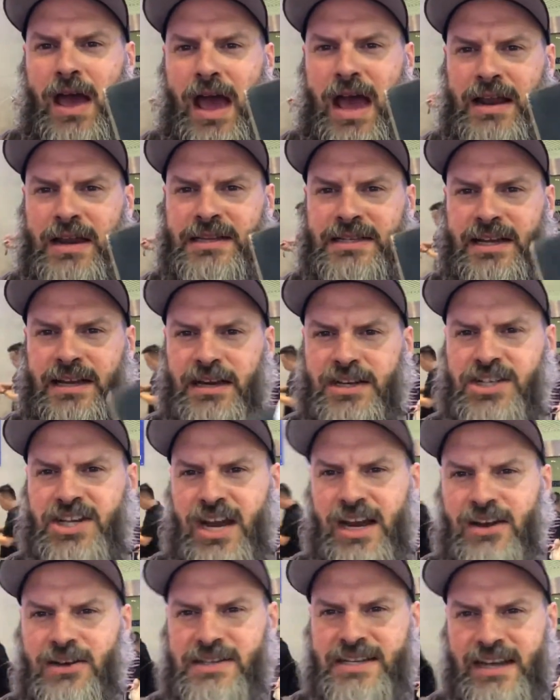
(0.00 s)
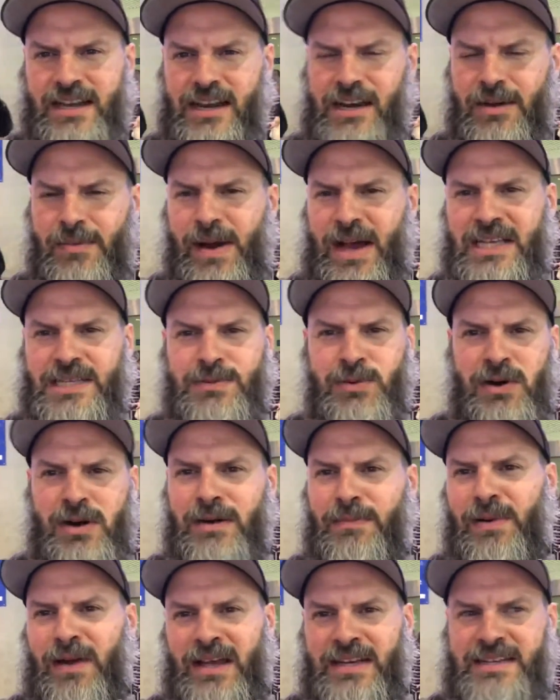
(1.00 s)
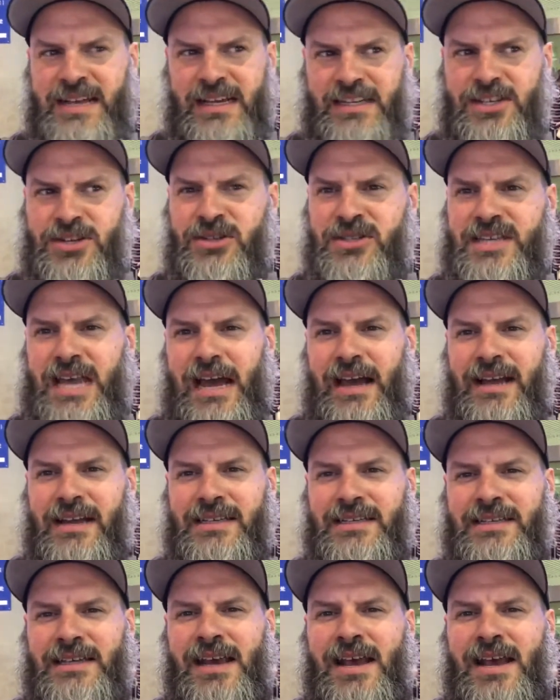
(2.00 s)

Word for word: and he's gonna check your ticket and your passport, probably take 2 seconds,